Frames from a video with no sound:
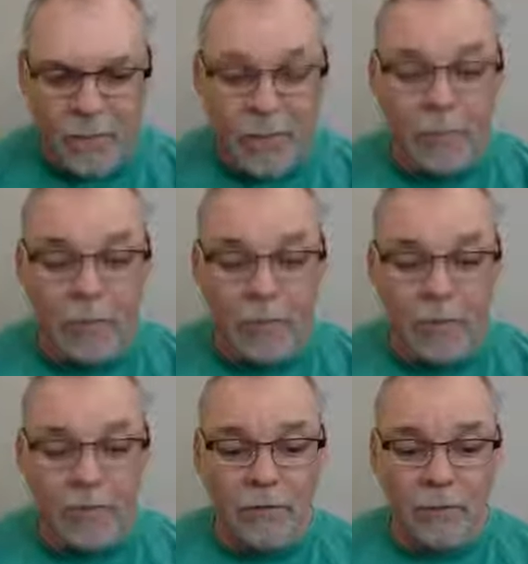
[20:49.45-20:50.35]

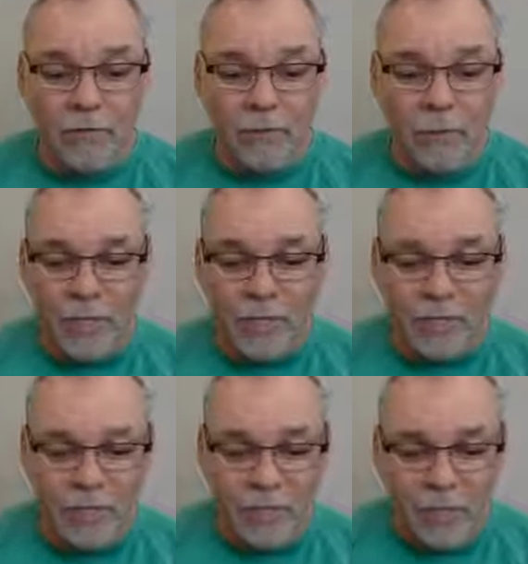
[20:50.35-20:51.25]
People, I'm just going to read
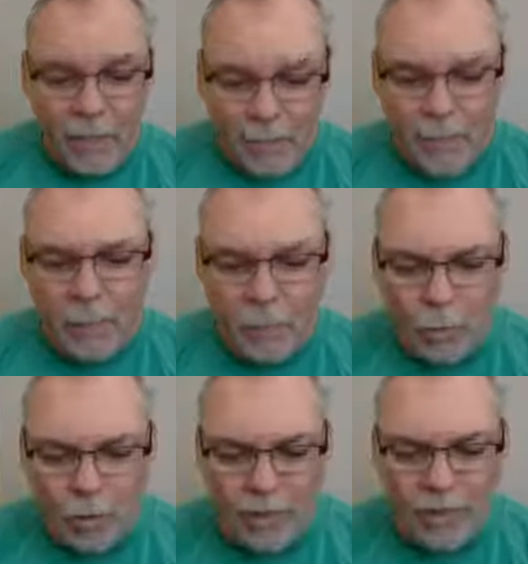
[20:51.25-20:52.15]
this to you. People
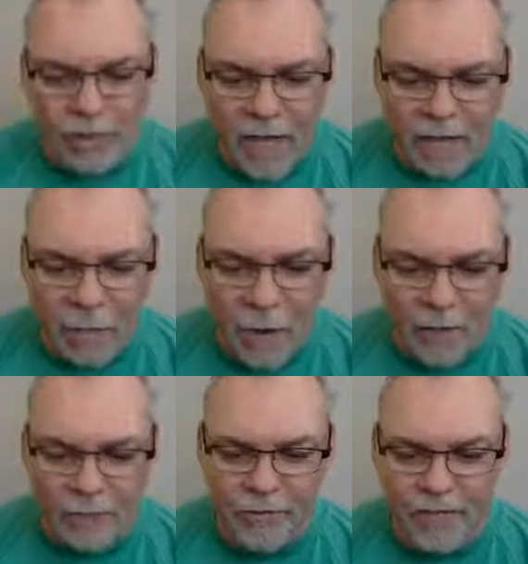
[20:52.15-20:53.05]
who look at a glass of
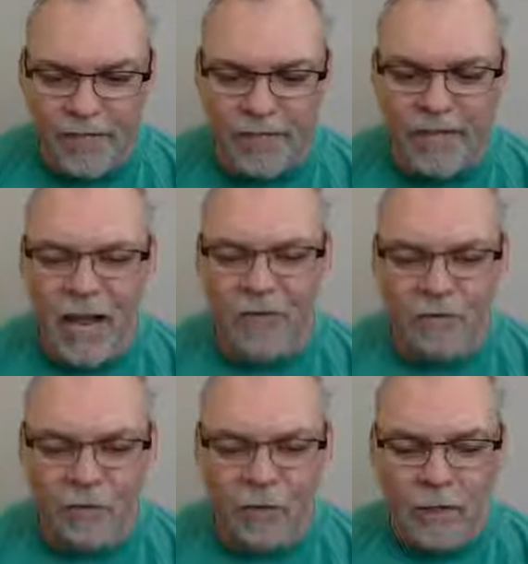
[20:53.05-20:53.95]
water and see it as
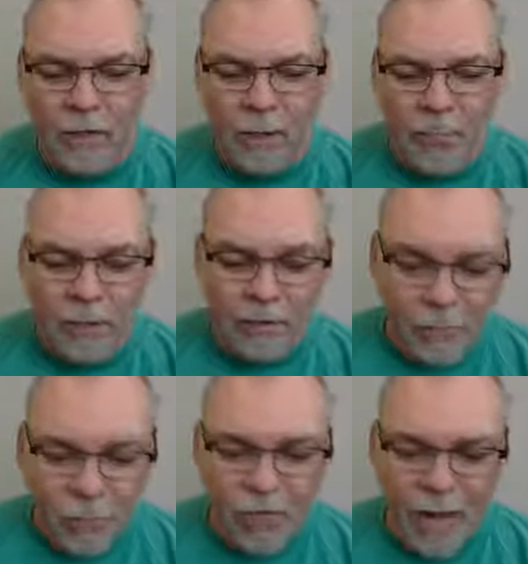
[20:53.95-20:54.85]
half full are
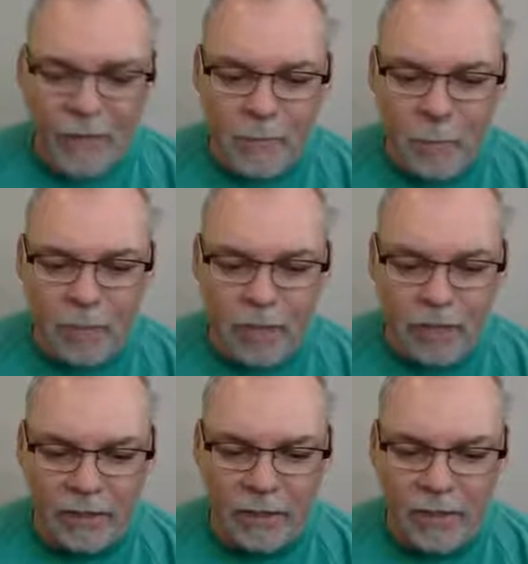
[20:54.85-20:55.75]
2 times more
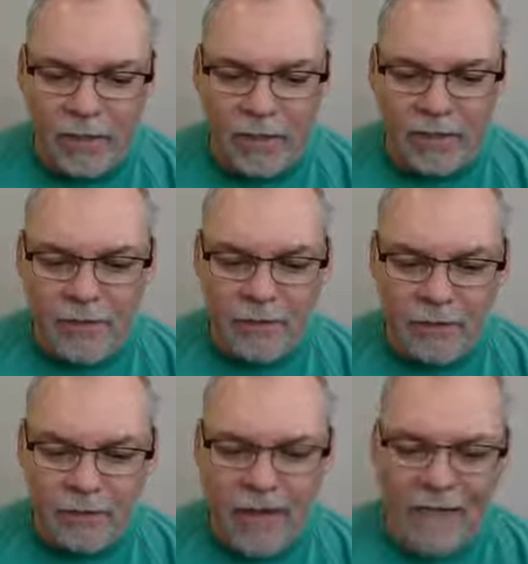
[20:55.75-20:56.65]
likely than
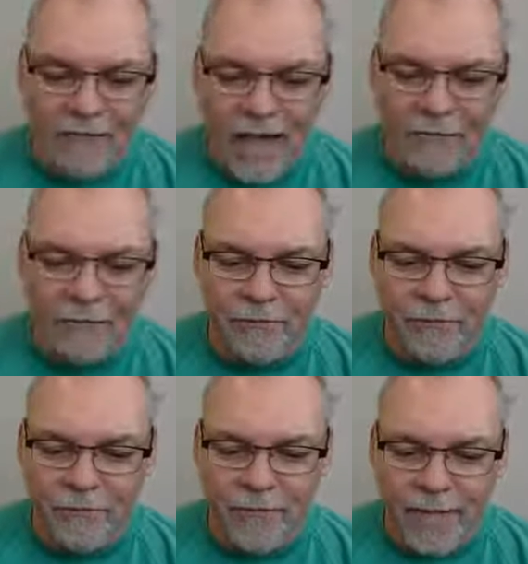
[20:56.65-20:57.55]
their glass half
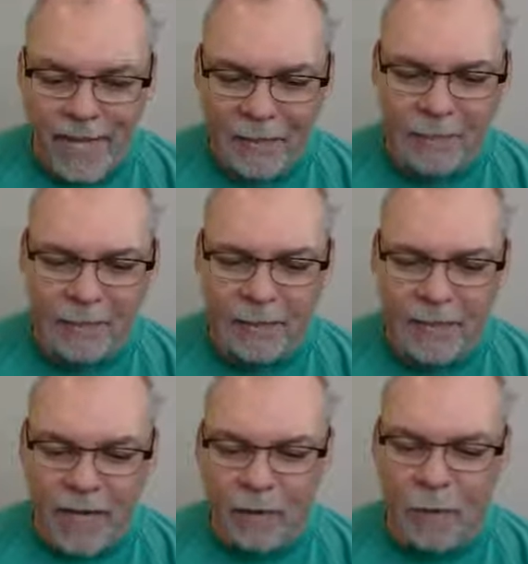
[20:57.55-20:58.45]

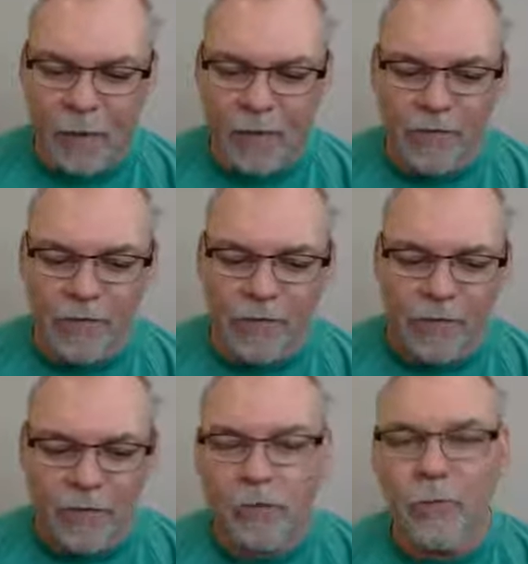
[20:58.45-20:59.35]
empty counterparts
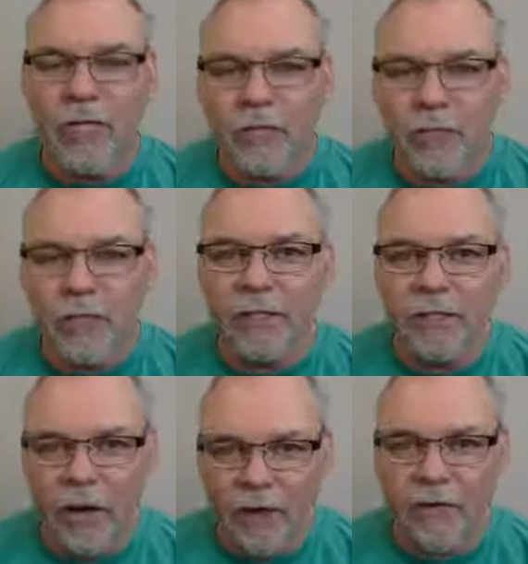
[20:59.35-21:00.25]
to be in
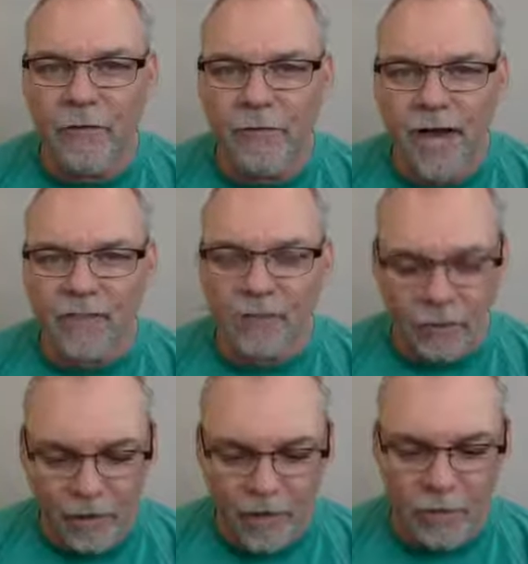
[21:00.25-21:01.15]
good
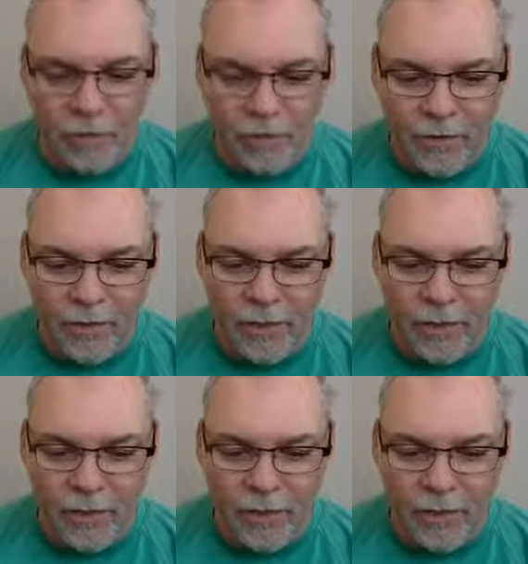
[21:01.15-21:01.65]
cardiovascular health.